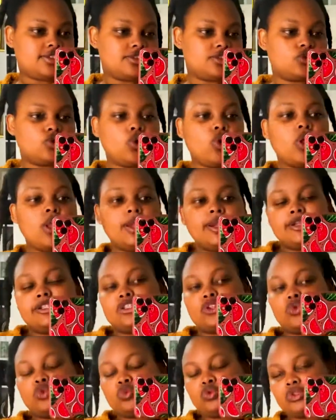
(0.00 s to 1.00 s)
So
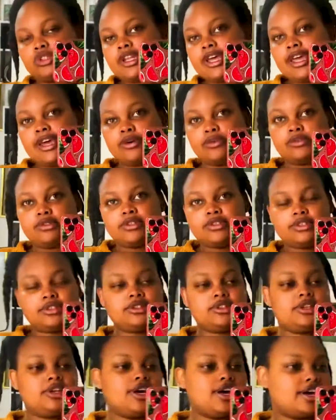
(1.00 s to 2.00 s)
let's go to town
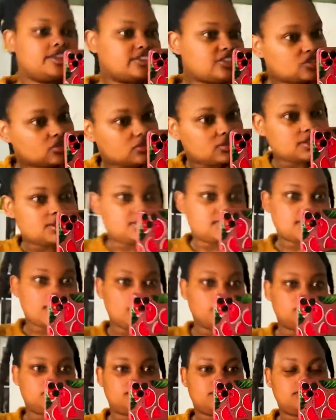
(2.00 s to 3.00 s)
and sort this
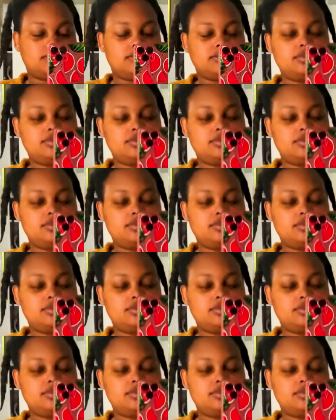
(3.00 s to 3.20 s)
out.